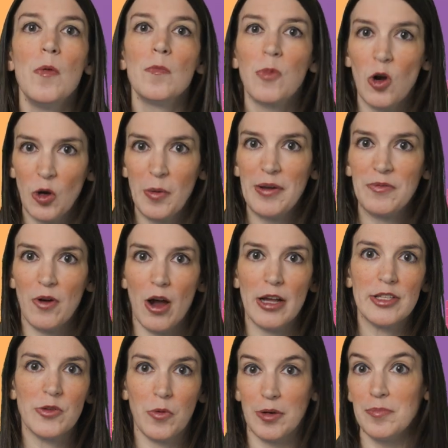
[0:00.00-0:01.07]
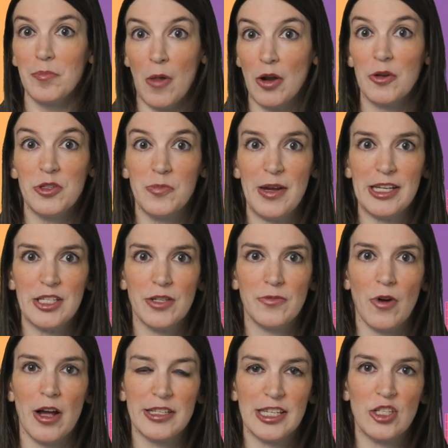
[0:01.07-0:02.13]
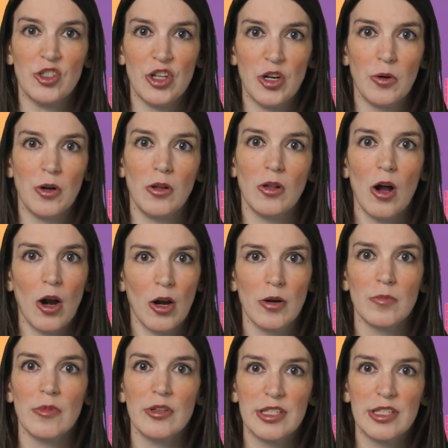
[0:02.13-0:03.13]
programming fonts or monospaced fonts in general are